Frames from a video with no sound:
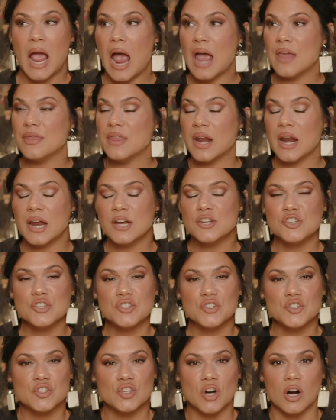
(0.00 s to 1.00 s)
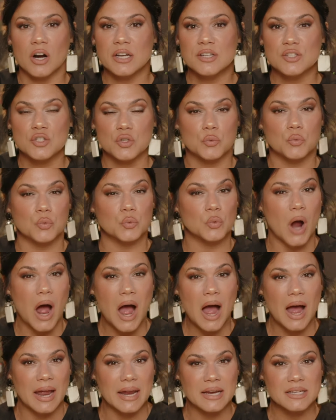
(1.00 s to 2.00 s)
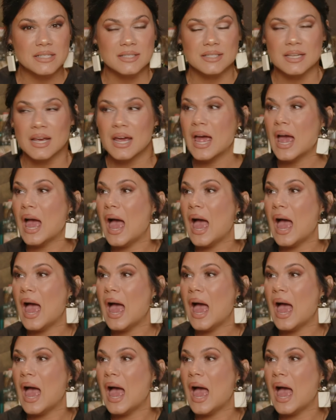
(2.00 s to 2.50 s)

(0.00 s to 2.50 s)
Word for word: And then I just started to rise.